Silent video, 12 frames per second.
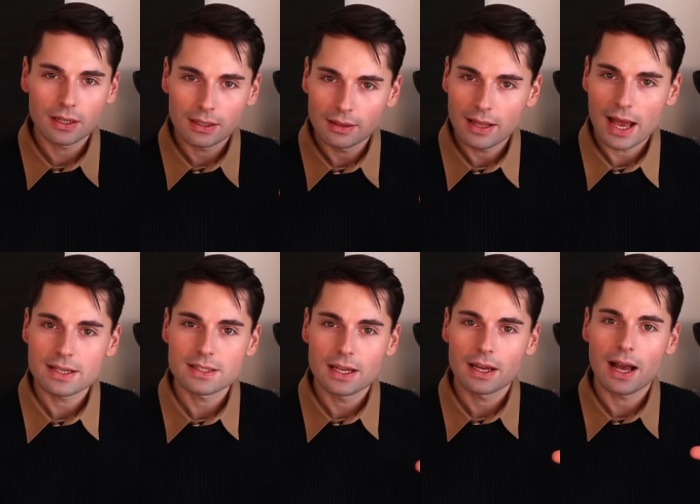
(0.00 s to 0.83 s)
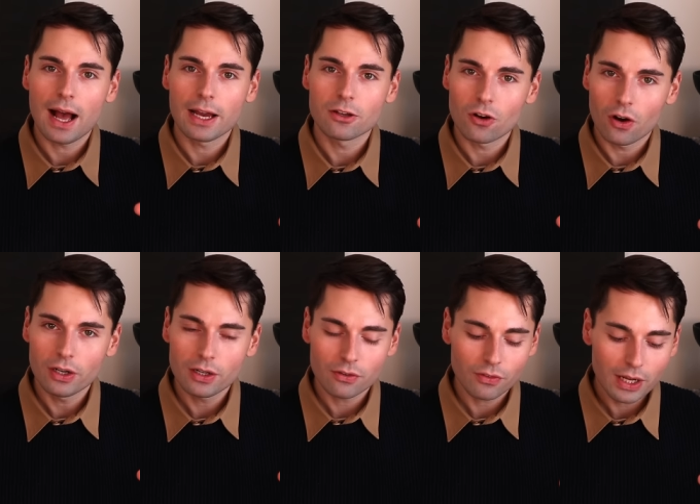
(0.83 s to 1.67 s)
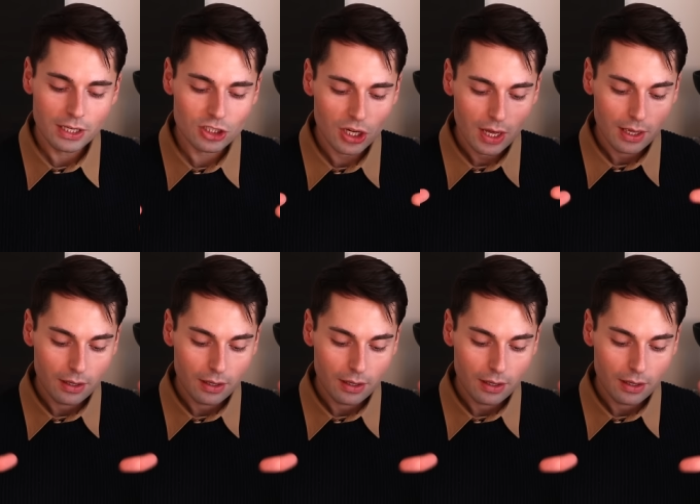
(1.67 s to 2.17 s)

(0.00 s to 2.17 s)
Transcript: classic iconic range.